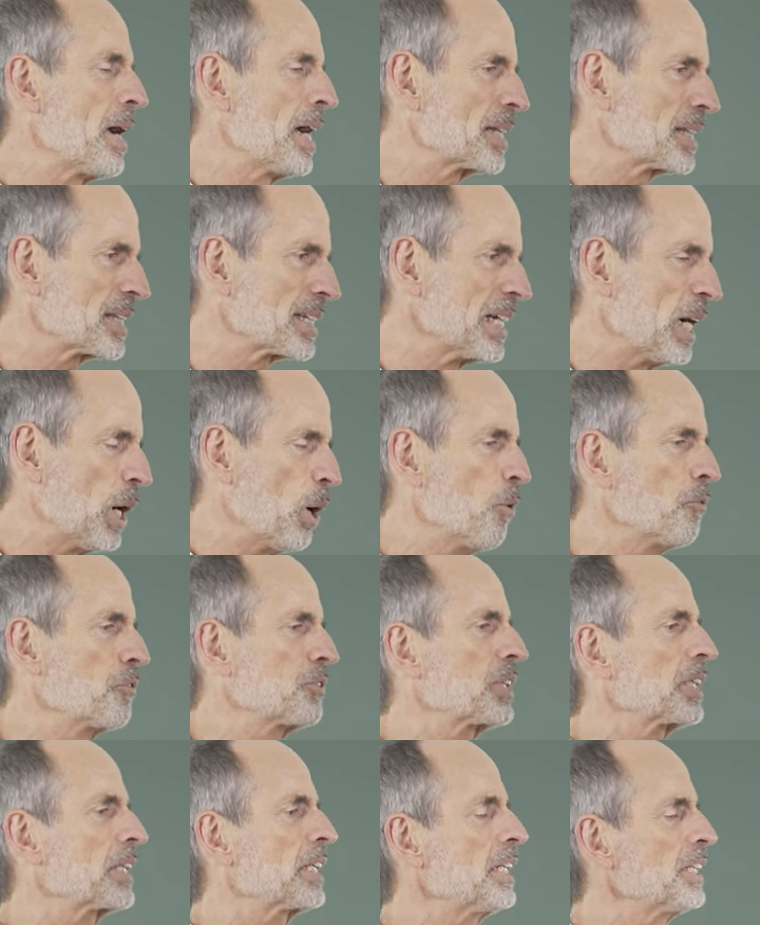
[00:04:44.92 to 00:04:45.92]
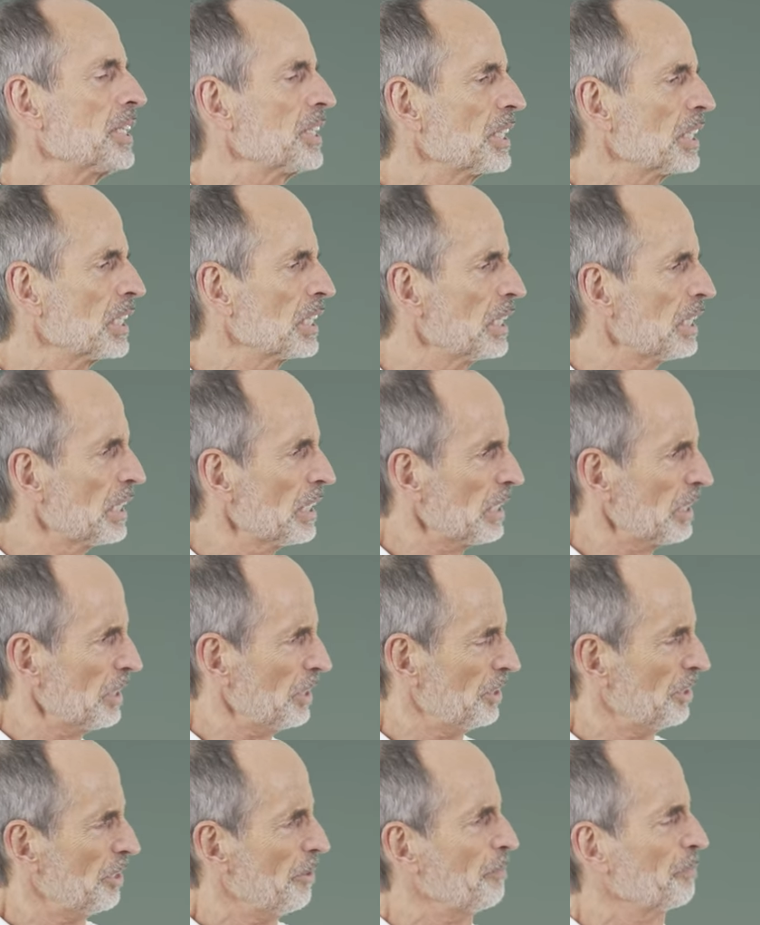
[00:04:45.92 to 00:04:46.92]
It damages your jaw
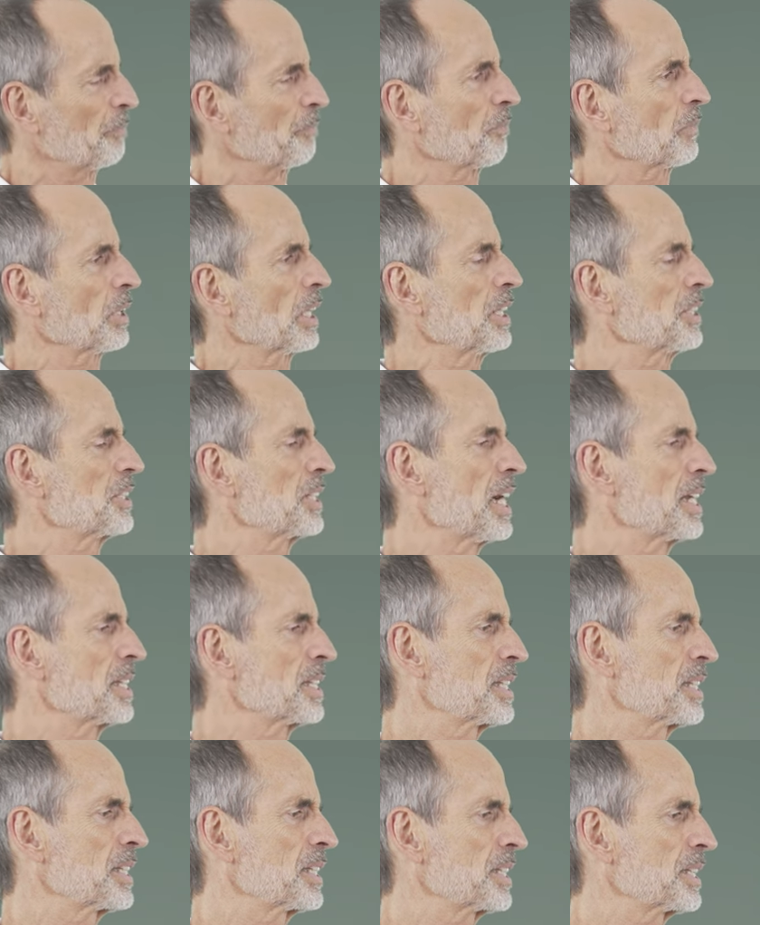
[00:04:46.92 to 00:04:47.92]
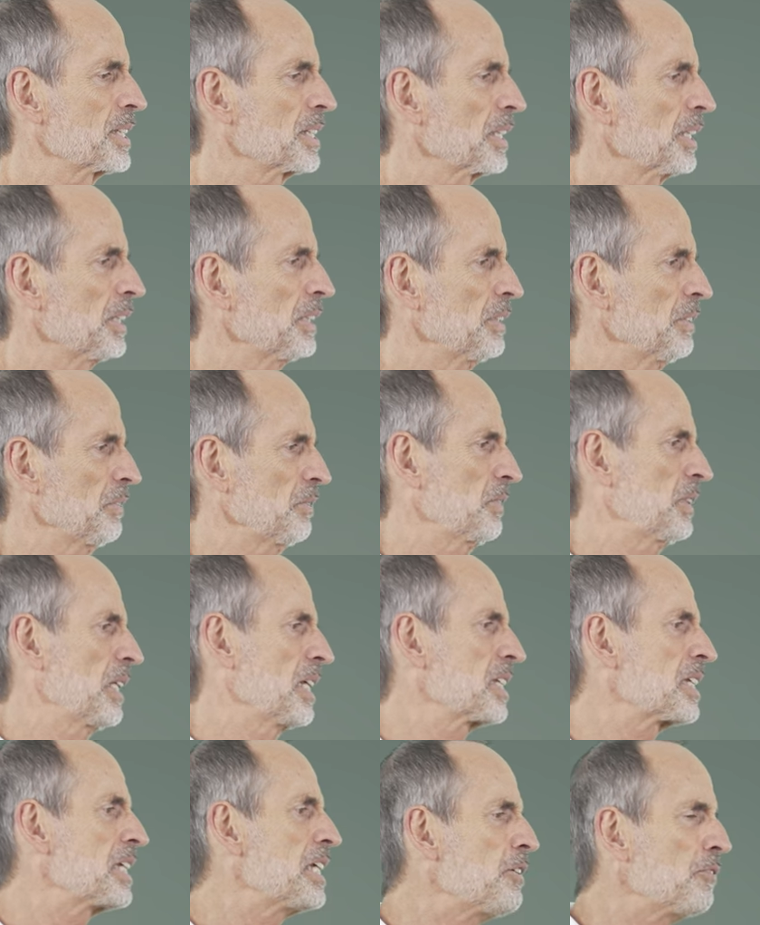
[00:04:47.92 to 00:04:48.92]
joint, causing pain in this
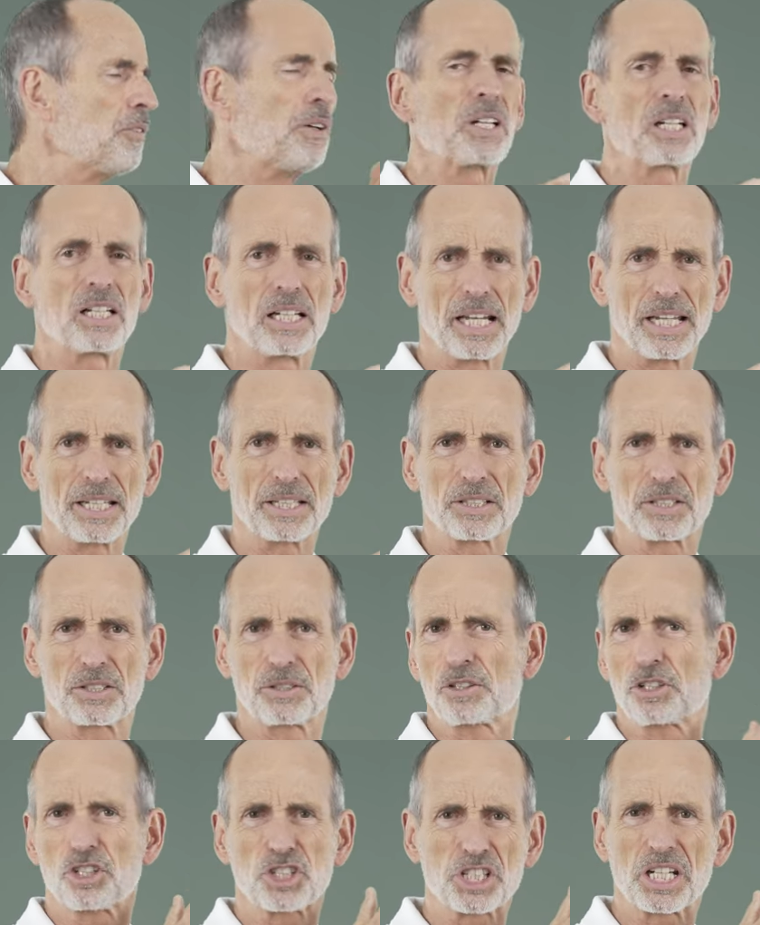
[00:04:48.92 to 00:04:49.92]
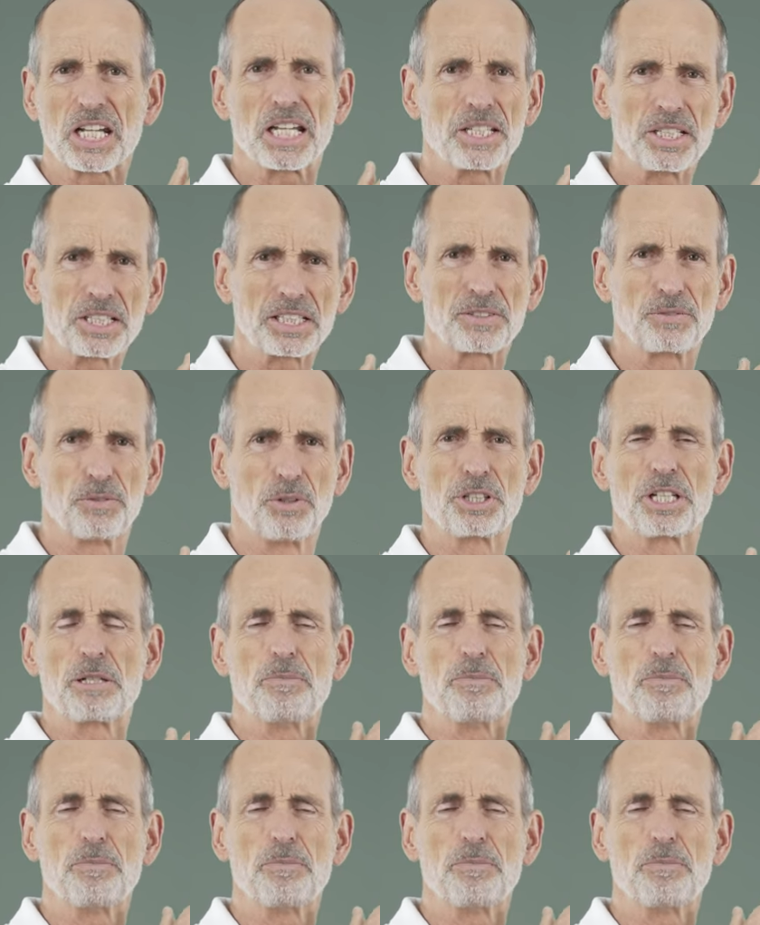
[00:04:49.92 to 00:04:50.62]
entire area.